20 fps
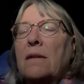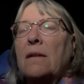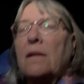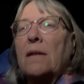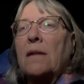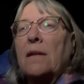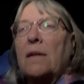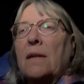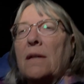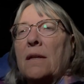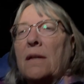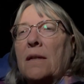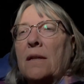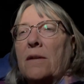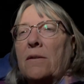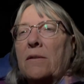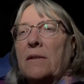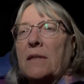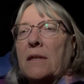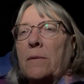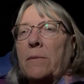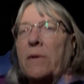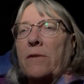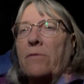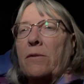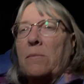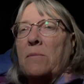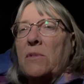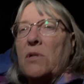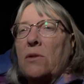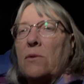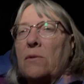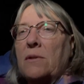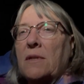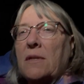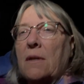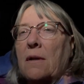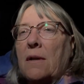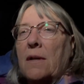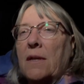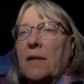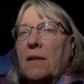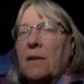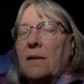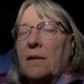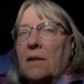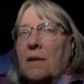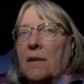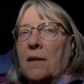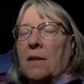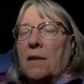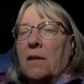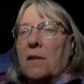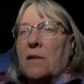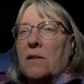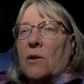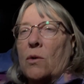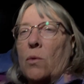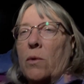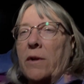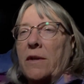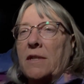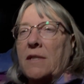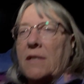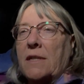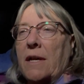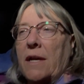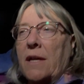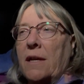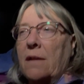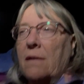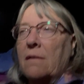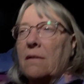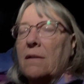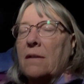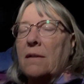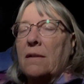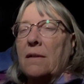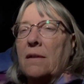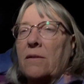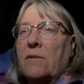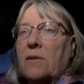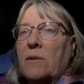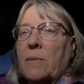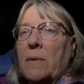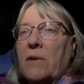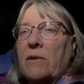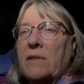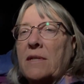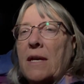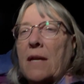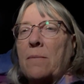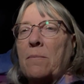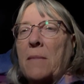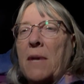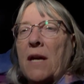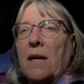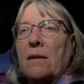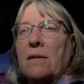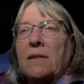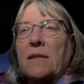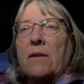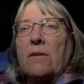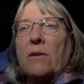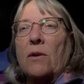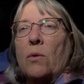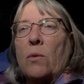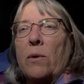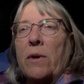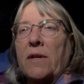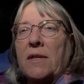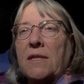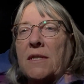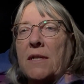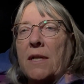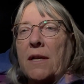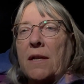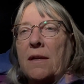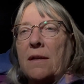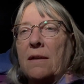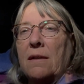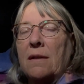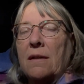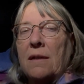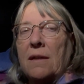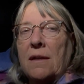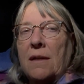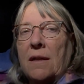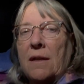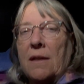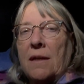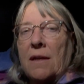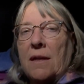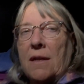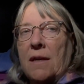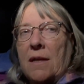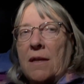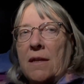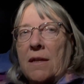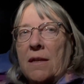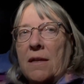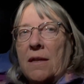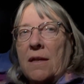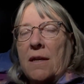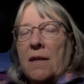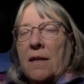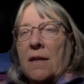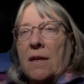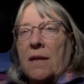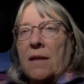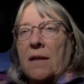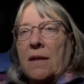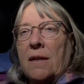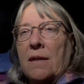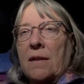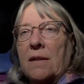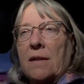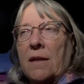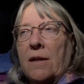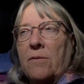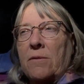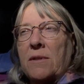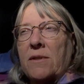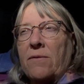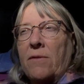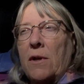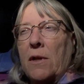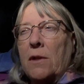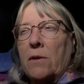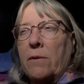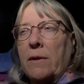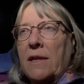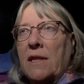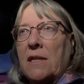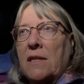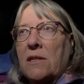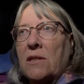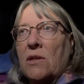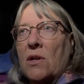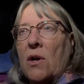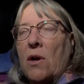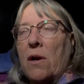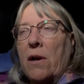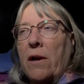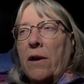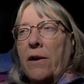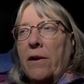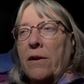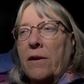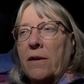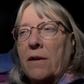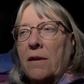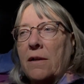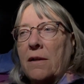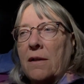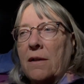I was coming from Tucson to Quartzsite, and I was about 10 miles out of Quartzsite, and I was following this car,